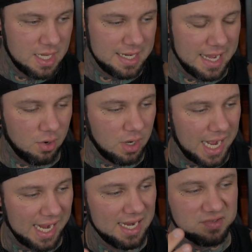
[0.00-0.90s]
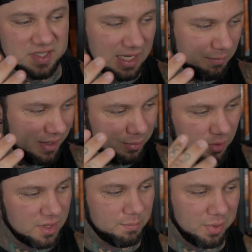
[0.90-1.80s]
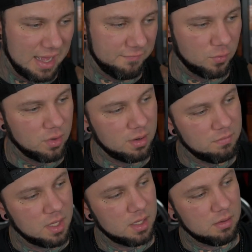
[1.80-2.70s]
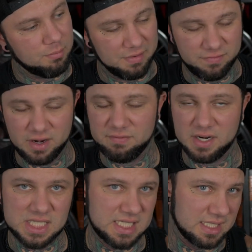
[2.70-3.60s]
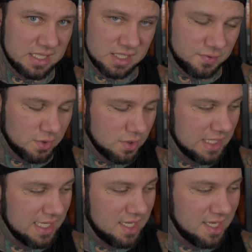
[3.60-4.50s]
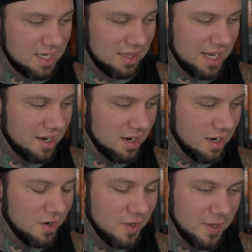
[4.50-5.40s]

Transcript: Now, I have seen people on the platform be very, very successful in their